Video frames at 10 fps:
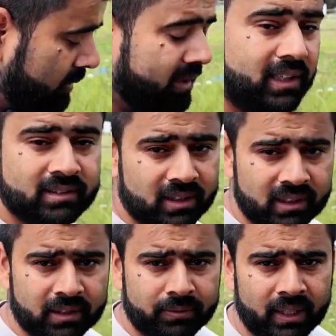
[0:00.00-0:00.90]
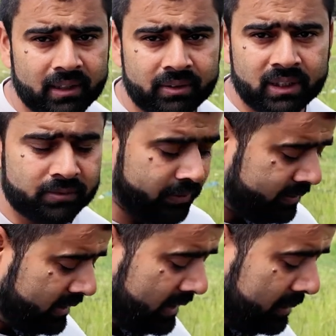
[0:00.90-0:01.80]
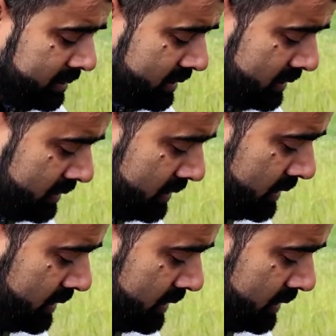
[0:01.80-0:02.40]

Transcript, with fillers: when it's in the flight with its 50 grams